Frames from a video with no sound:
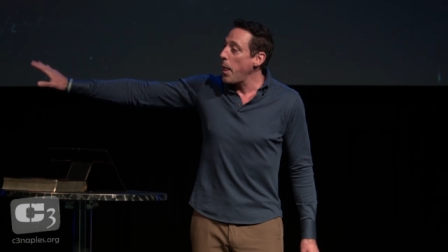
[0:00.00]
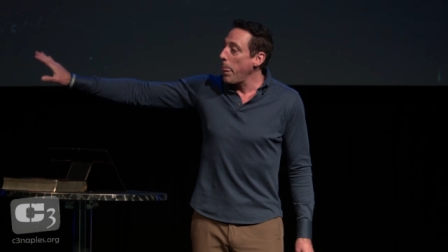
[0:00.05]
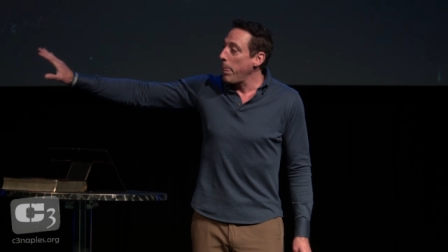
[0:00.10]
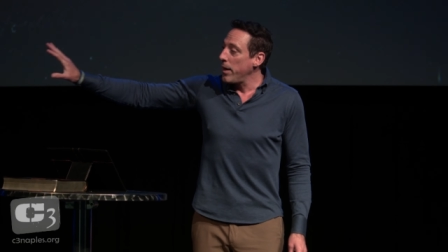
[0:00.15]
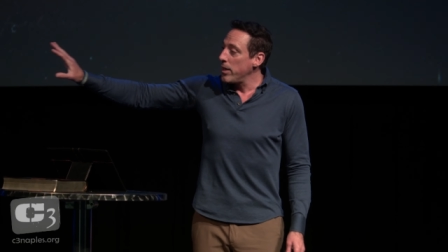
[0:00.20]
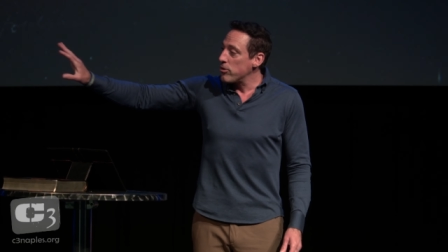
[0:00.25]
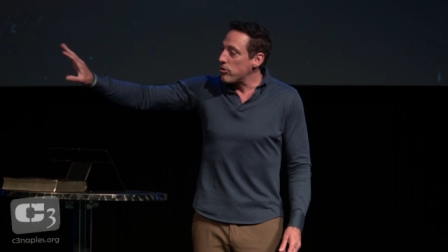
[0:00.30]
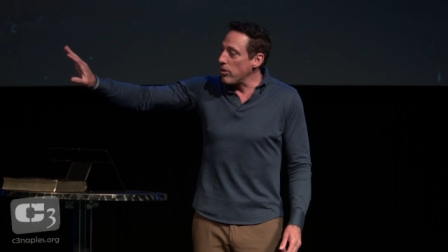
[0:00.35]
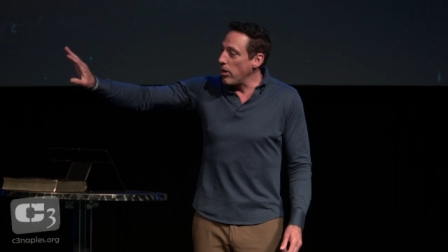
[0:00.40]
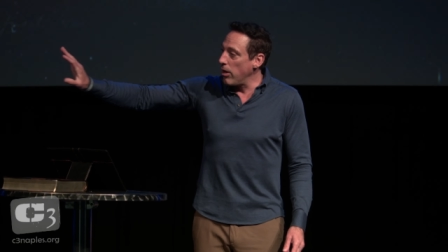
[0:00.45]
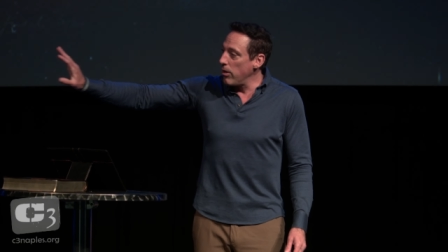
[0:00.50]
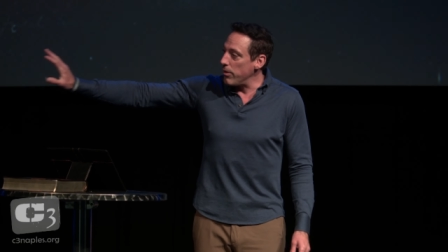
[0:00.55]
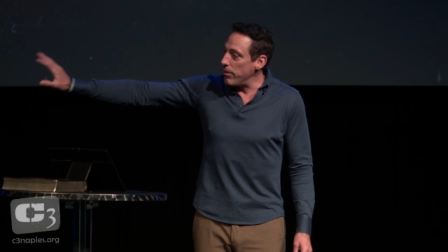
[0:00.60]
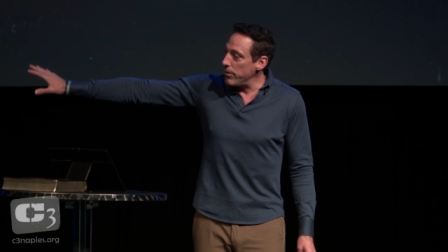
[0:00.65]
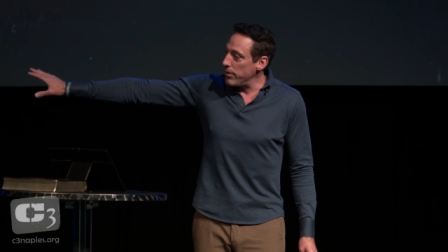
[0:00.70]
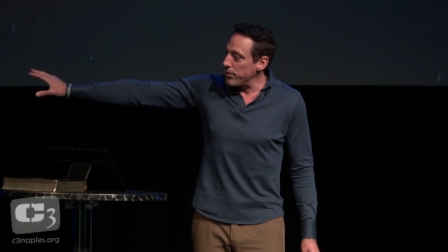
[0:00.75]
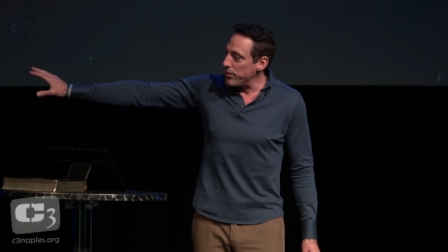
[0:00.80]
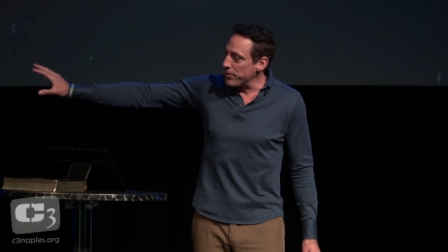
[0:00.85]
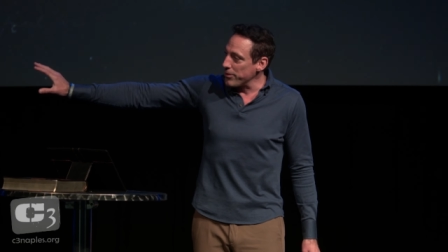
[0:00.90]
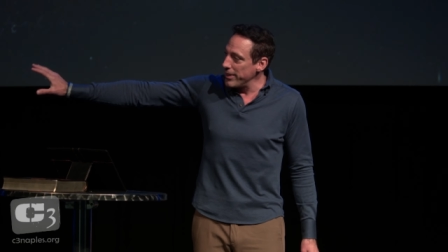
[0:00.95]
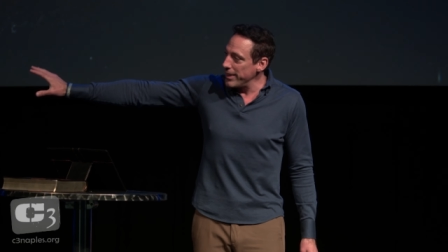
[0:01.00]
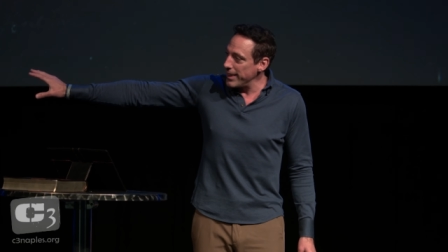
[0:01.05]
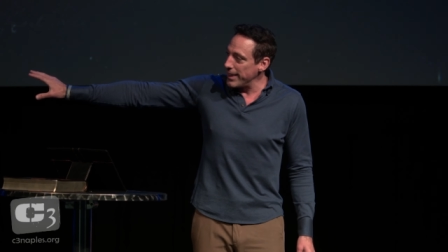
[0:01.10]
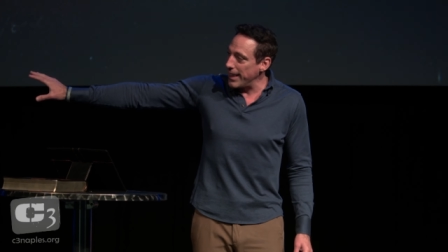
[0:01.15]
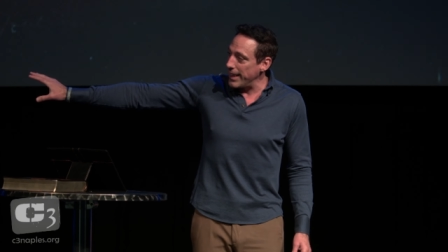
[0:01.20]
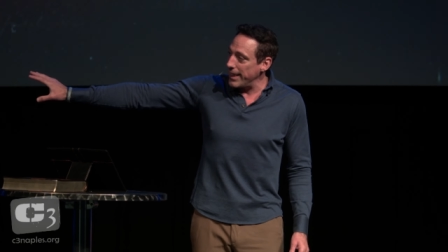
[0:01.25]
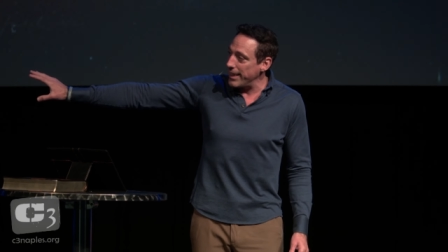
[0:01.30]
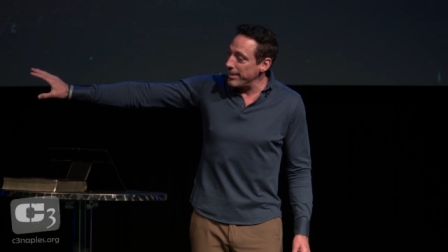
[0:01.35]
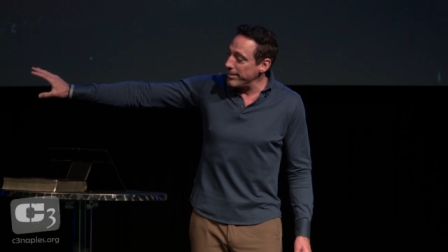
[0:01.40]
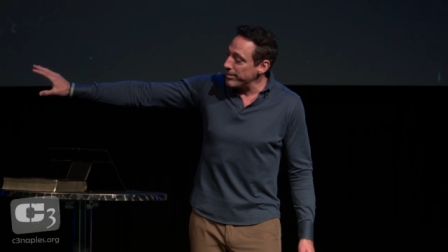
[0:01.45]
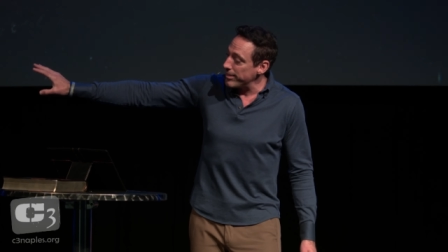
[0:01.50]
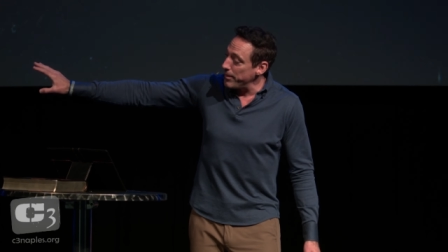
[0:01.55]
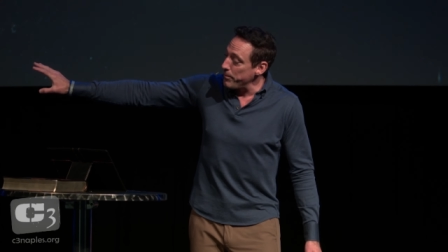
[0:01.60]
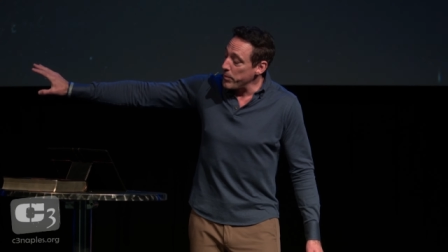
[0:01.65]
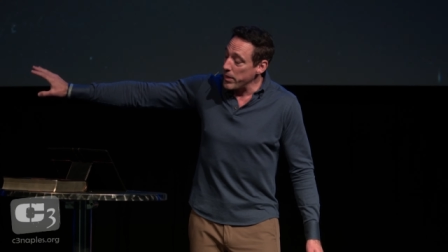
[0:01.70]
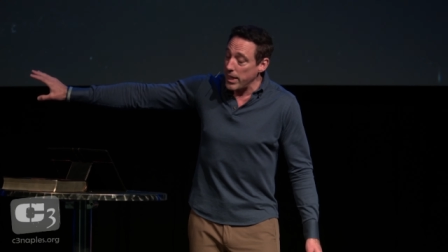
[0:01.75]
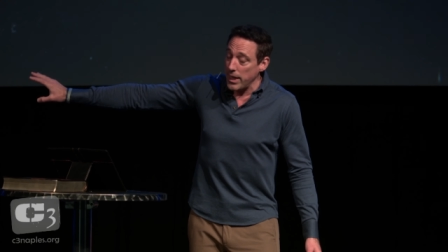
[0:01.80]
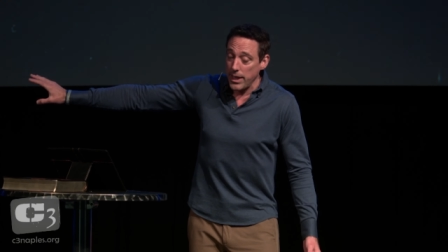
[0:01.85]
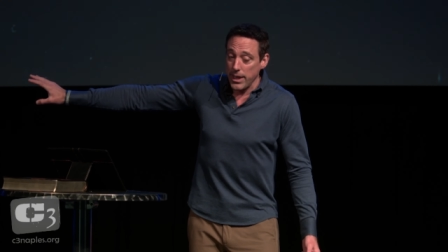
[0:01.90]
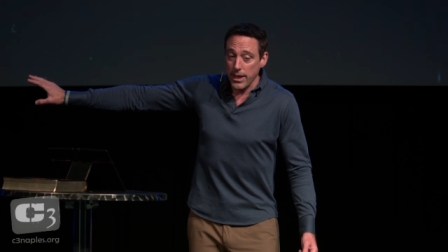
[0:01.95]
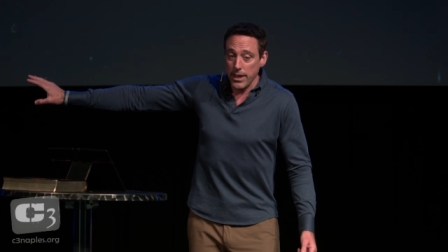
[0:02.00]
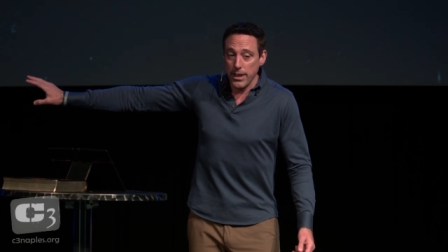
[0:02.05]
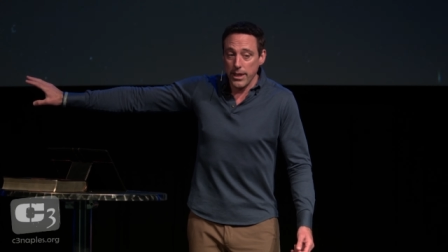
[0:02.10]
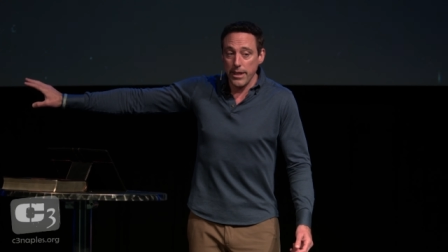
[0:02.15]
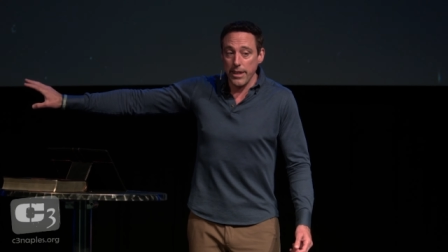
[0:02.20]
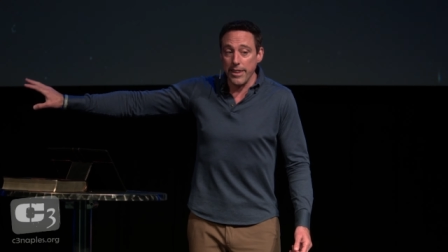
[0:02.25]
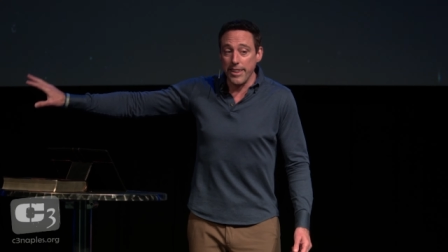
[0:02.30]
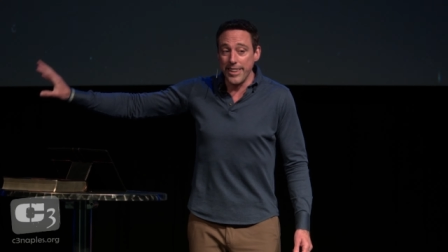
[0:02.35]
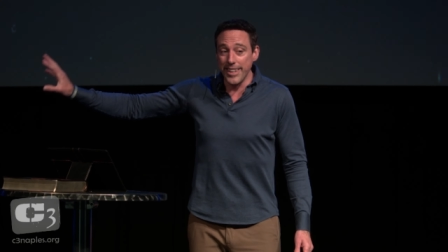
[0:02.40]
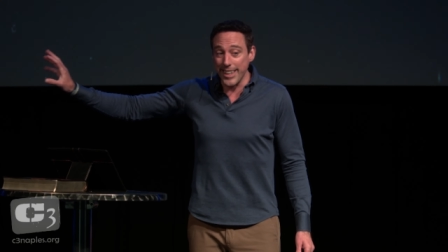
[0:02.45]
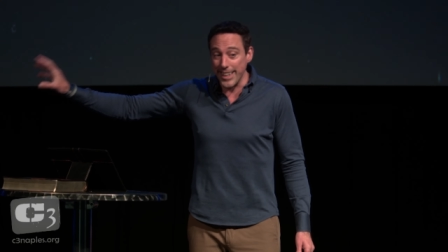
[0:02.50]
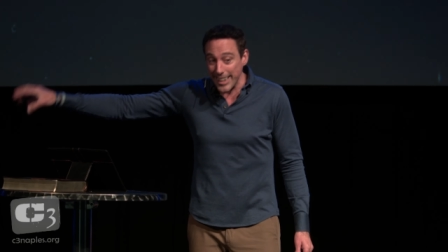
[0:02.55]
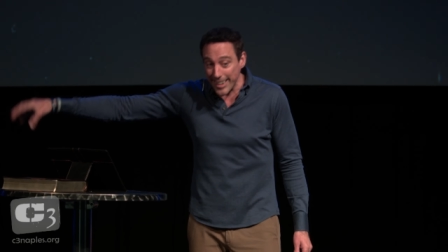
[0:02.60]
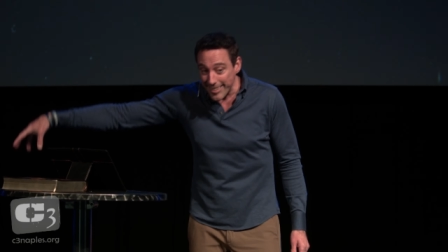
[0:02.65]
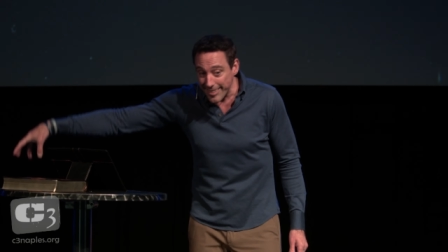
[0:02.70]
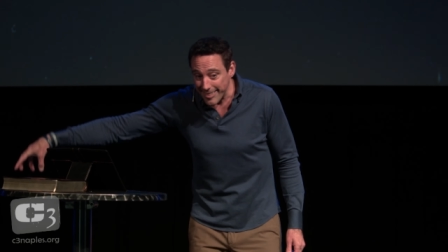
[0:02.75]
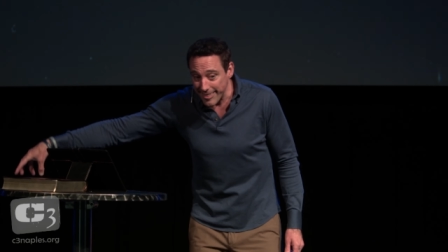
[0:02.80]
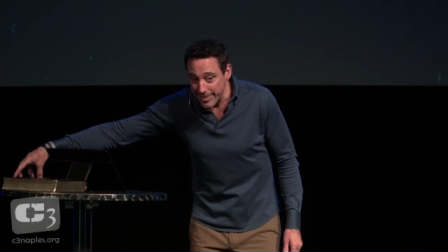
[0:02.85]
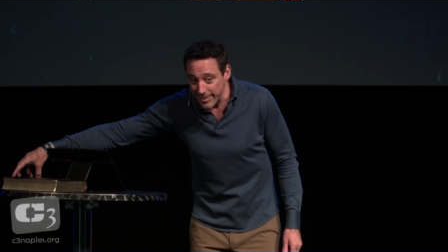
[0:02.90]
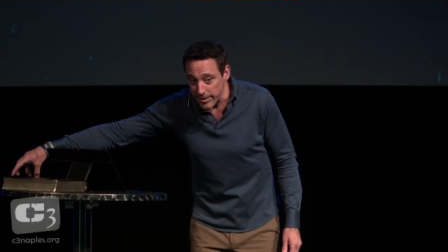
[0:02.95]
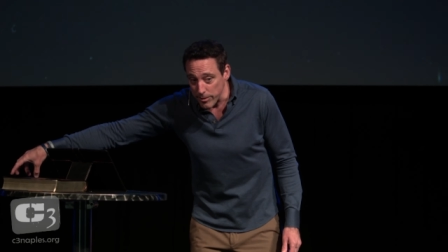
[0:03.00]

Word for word: So 3 lanes, this